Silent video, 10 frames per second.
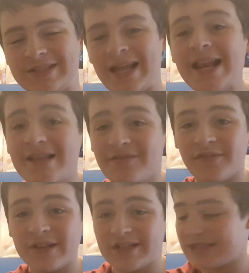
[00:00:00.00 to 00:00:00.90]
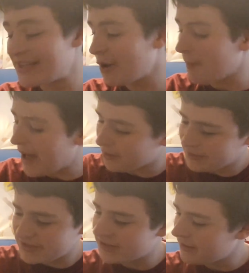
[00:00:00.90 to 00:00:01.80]
and they didn't even finish it. That's how bad it
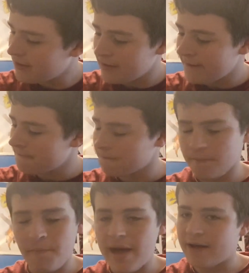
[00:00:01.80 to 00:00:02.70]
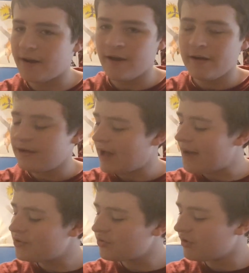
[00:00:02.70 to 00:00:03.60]
was. Man,
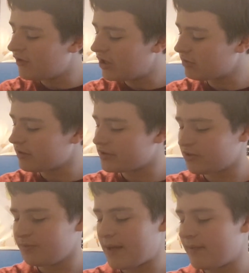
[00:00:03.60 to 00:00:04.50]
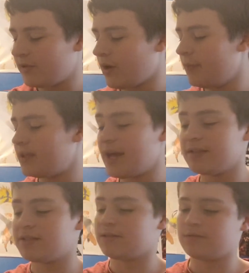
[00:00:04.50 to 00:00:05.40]
I'm doing a video on All-Star Batman Robin.
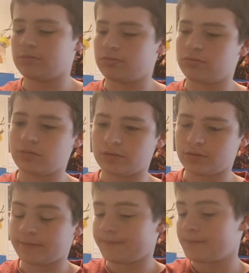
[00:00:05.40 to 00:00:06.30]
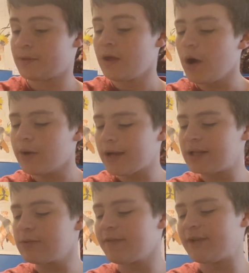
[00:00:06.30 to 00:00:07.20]
That's... Okay,
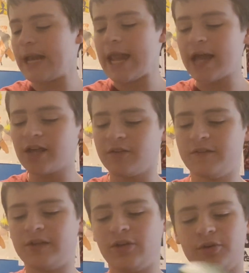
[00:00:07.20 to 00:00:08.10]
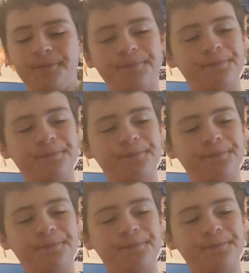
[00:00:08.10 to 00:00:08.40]
then we have a NECA figure.